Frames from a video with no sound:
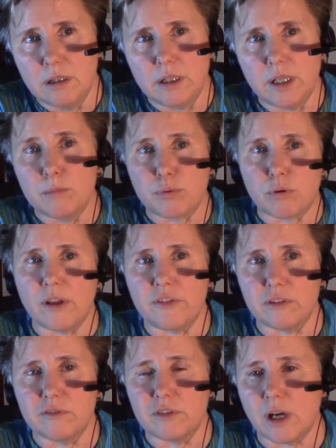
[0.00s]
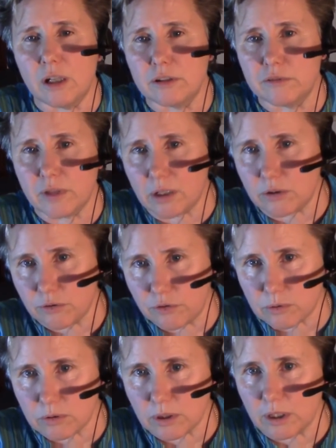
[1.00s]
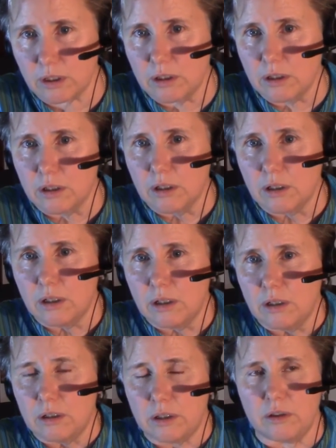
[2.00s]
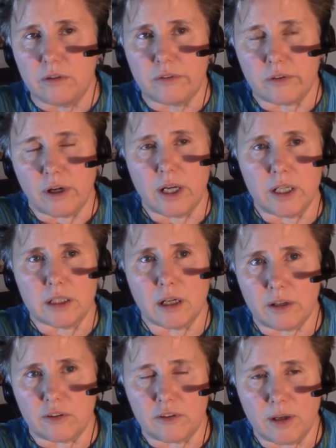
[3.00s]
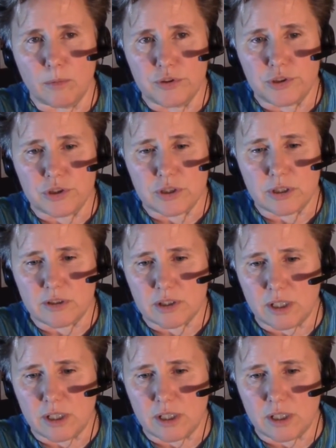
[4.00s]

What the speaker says: impressive dollar value story is Ike Sandwiches. He's